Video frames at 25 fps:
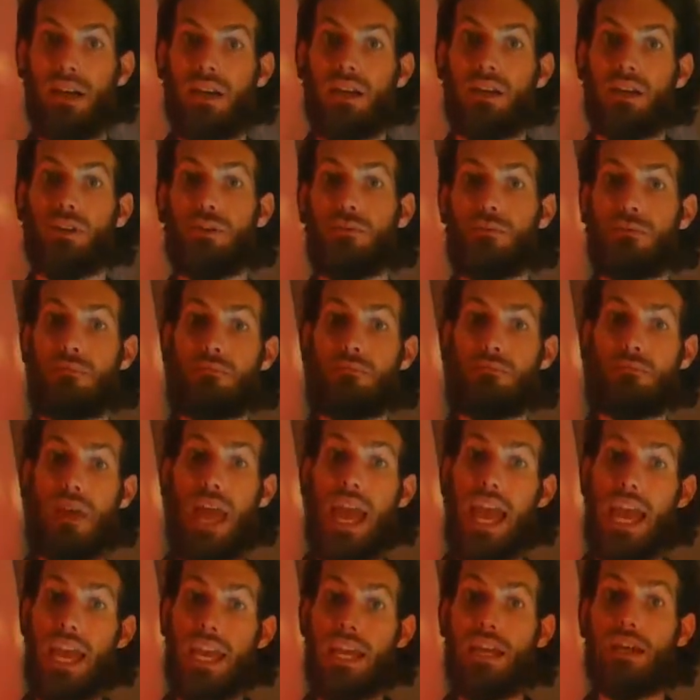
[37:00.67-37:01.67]
you're
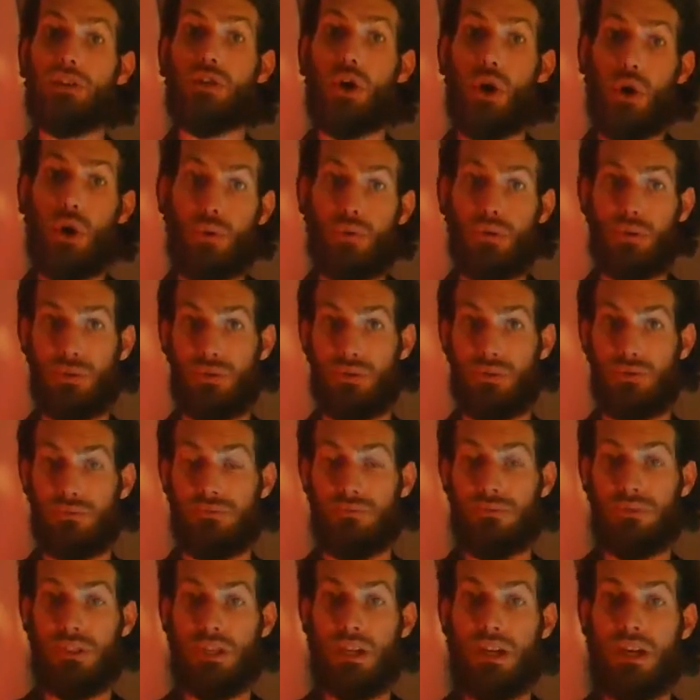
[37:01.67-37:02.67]
atonal.
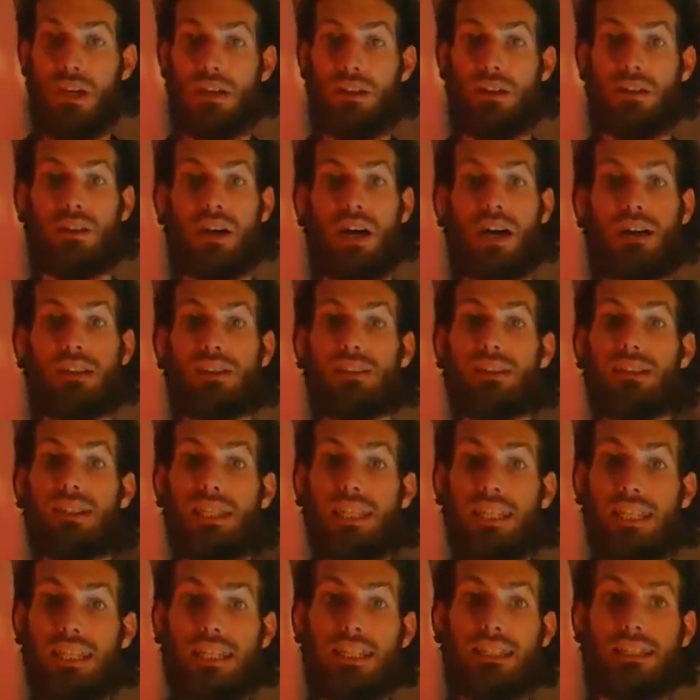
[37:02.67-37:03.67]
You're not
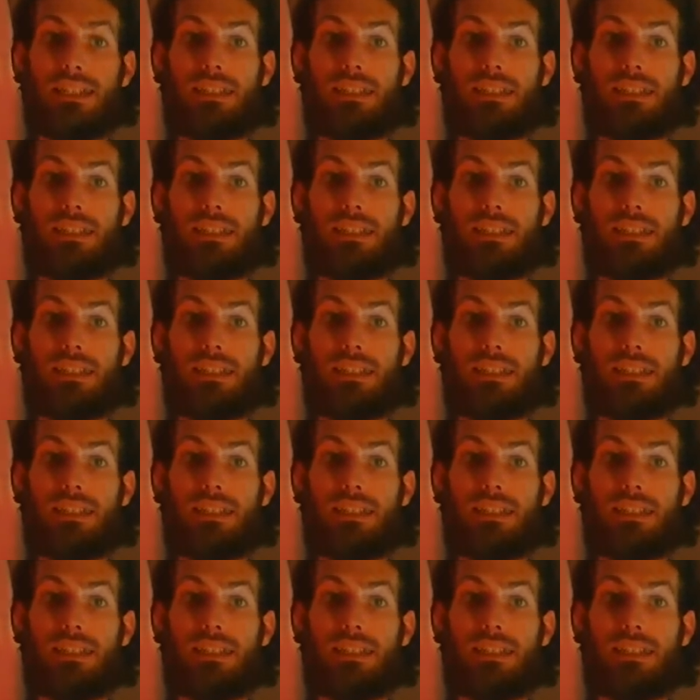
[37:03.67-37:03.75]
leading the